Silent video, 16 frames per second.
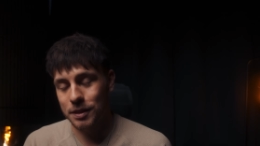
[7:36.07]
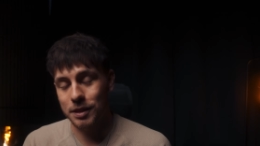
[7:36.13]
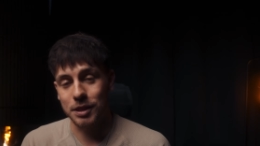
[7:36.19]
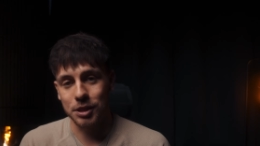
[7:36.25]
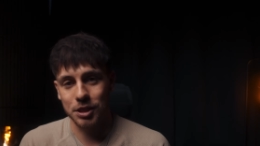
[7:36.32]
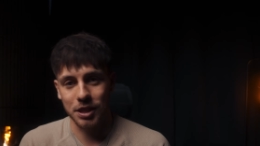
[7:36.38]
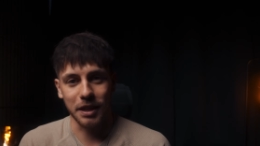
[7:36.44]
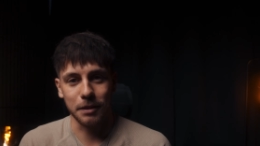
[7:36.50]
the
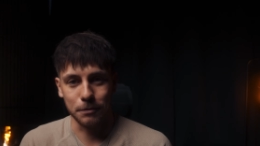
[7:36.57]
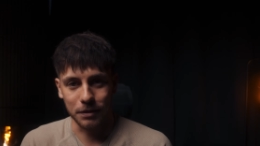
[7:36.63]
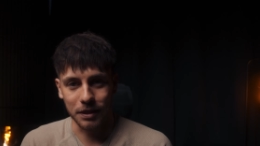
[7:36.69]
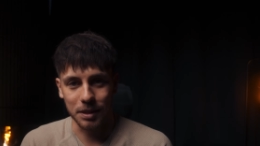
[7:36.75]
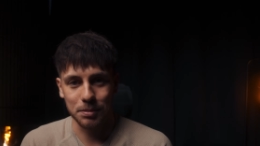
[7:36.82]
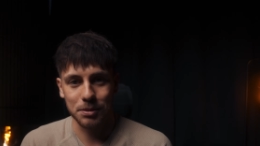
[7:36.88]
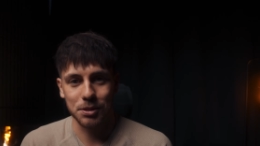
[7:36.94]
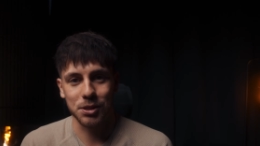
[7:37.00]
DJI
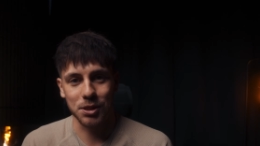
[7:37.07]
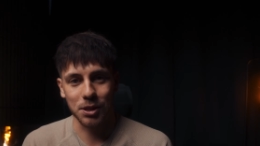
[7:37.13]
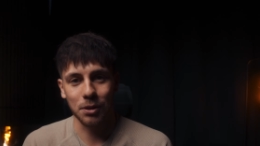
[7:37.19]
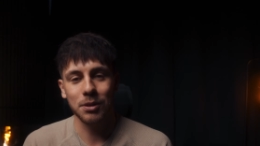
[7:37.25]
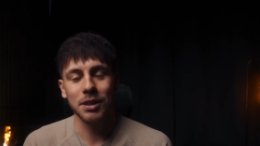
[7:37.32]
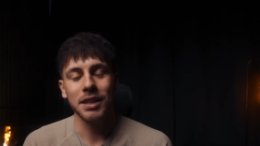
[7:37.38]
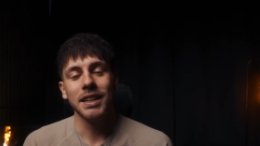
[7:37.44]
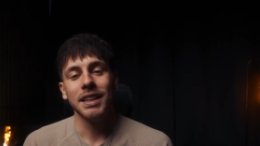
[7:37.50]
Flip.
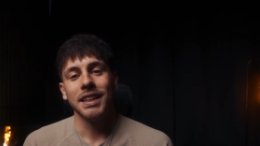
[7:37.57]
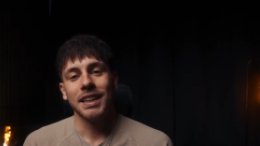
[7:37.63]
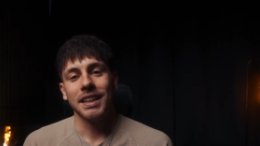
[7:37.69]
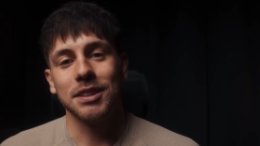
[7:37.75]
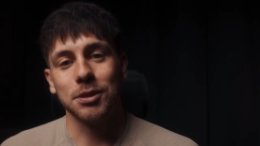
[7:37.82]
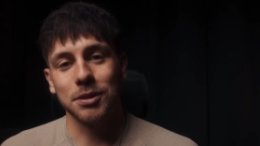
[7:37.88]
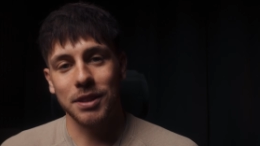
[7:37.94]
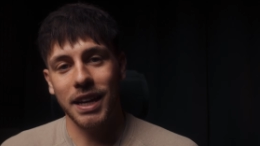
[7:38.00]
So
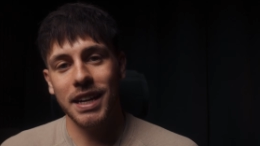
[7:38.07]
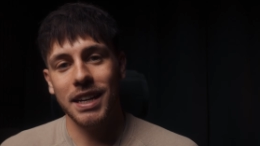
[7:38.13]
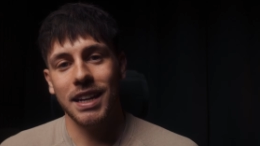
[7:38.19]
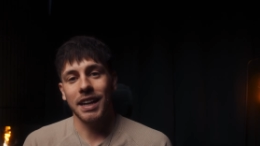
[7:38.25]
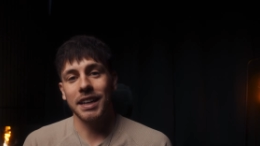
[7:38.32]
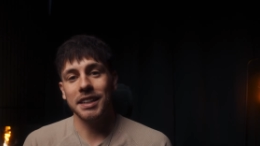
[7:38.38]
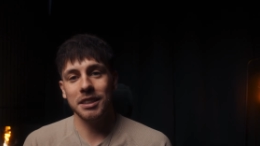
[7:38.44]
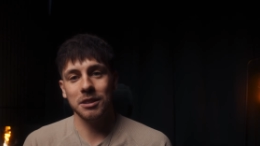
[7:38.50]
today
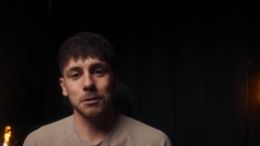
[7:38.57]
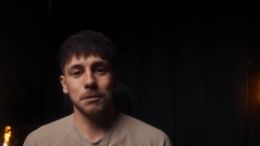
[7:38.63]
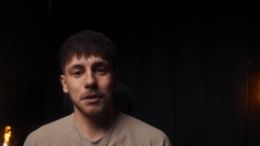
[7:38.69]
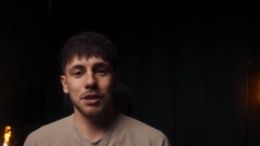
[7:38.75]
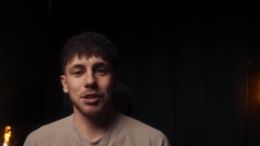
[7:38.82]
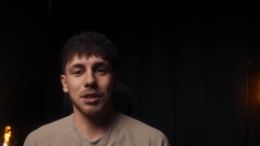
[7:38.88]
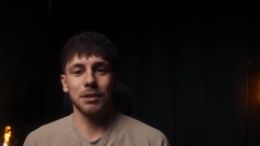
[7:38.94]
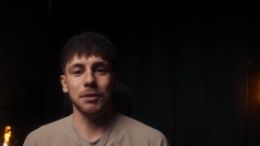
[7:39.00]
I need to
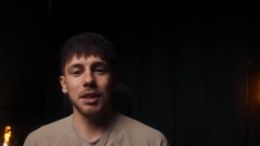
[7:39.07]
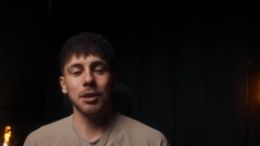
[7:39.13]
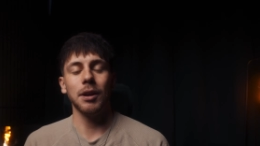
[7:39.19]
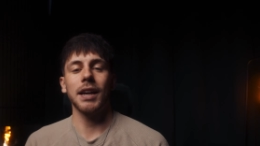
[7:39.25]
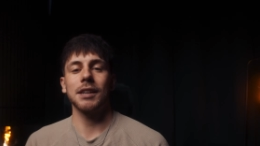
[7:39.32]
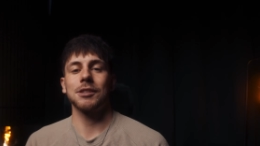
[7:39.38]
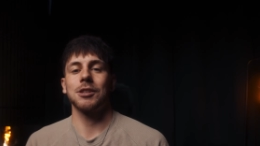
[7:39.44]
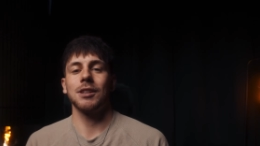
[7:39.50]
finish the video.
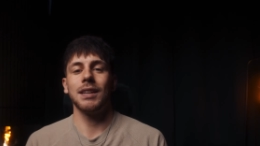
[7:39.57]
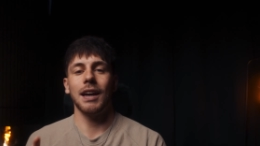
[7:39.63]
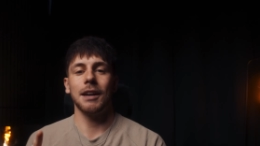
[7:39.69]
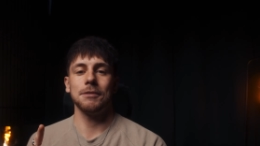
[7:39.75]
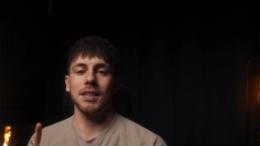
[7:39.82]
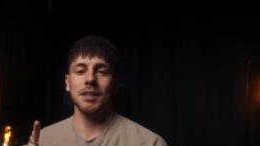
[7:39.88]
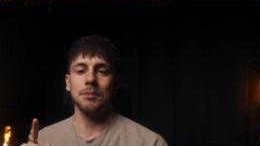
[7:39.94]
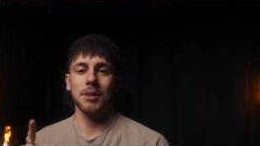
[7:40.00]
Actually,
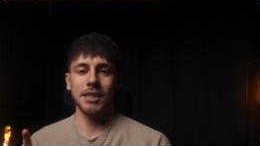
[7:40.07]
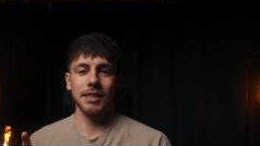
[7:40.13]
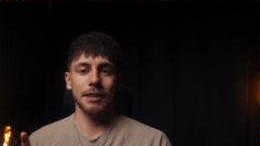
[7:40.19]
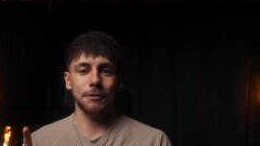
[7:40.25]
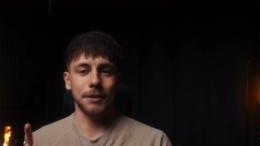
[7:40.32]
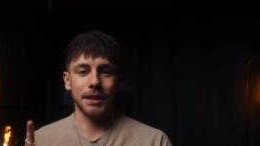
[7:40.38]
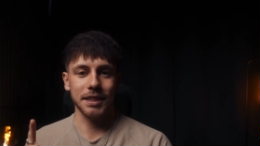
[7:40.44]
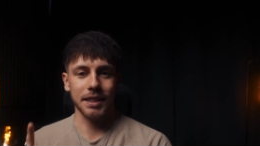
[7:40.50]
I've set
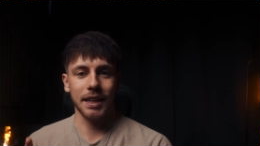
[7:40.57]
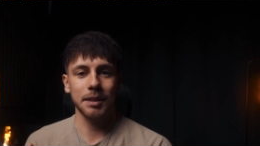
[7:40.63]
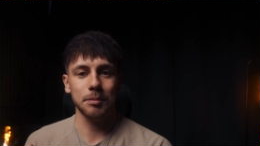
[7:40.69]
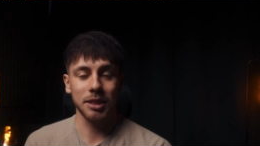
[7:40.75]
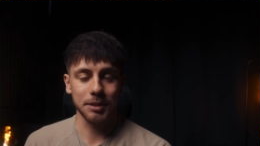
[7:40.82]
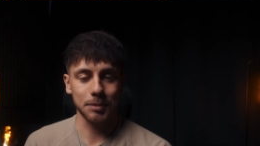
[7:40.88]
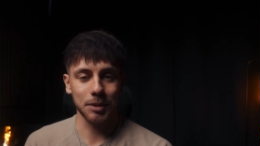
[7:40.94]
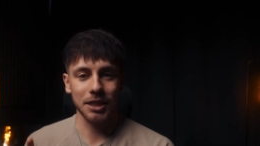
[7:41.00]
myself a time
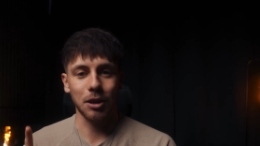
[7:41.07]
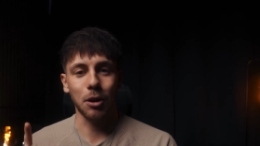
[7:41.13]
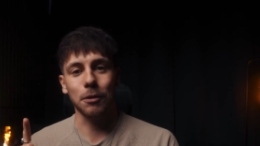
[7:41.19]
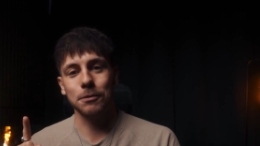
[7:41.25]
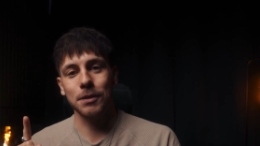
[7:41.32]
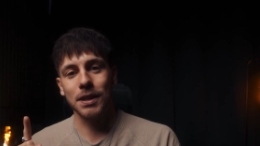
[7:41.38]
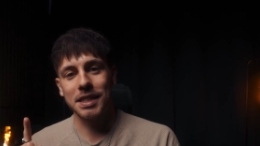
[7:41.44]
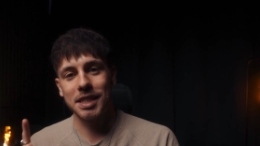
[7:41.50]
limit
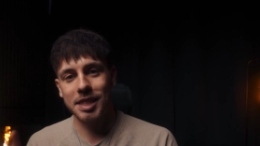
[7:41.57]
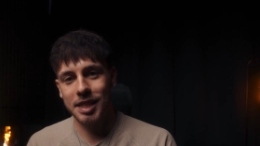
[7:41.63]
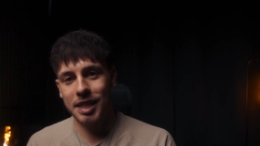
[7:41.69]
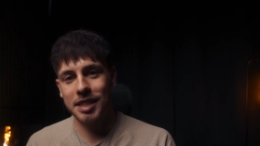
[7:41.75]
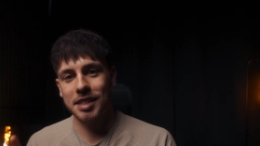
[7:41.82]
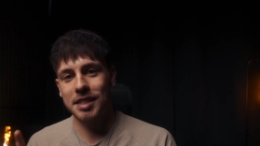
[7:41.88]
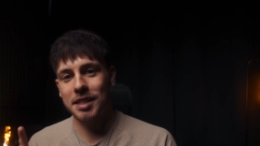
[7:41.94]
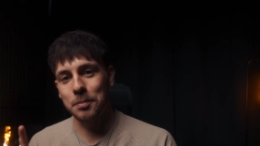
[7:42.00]
of
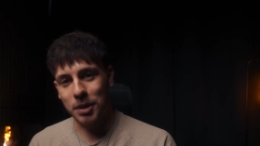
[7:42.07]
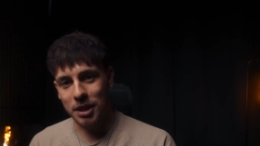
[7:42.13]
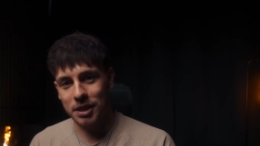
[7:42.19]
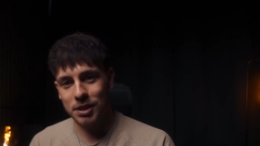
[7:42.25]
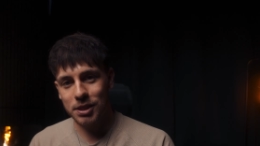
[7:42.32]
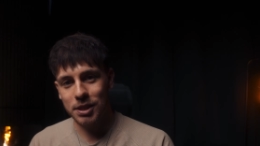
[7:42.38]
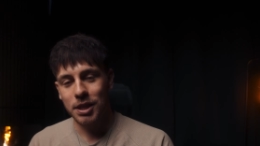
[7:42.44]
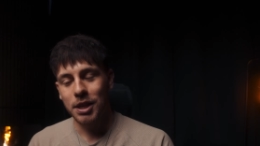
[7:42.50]
60
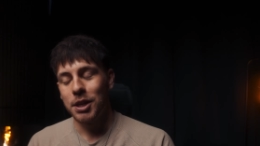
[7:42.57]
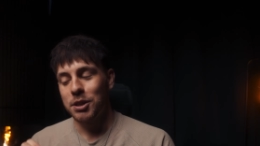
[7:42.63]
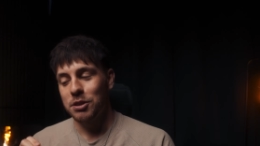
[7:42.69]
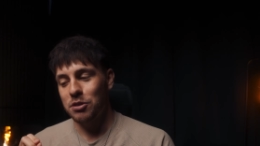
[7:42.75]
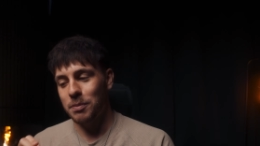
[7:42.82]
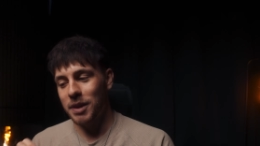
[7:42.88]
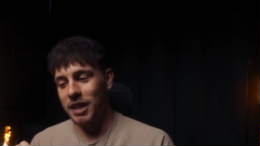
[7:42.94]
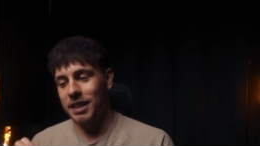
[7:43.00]
minutes
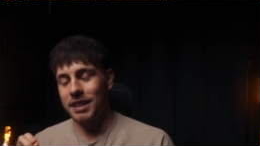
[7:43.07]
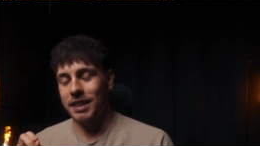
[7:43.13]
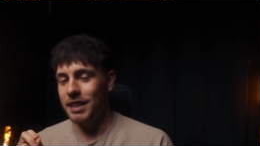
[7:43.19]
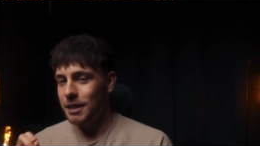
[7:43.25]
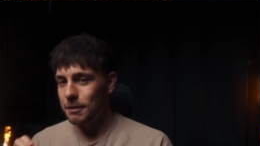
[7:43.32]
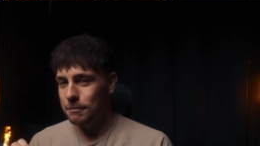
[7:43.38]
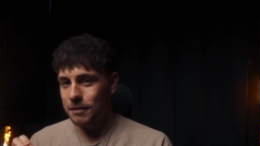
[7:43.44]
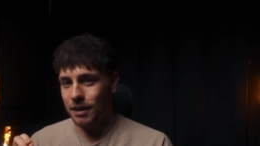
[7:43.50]
to make it
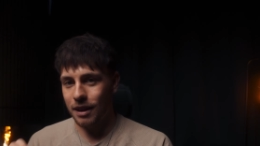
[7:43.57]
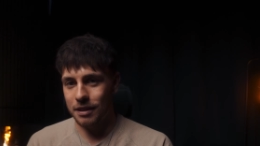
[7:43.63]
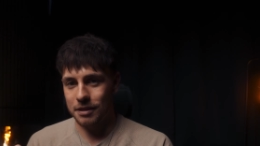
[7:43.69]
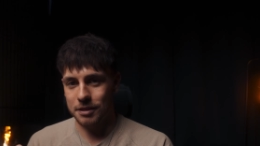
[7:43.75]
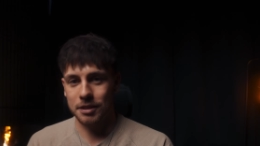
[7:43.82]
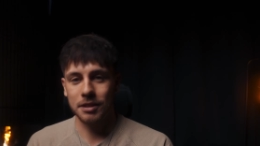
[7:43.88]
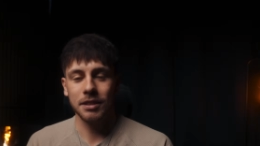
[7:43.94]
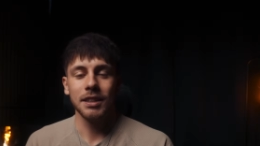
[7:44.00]
even
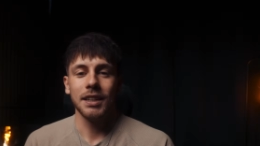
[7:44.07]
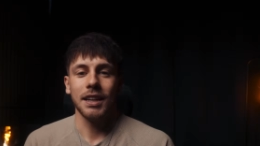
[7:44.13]
harder.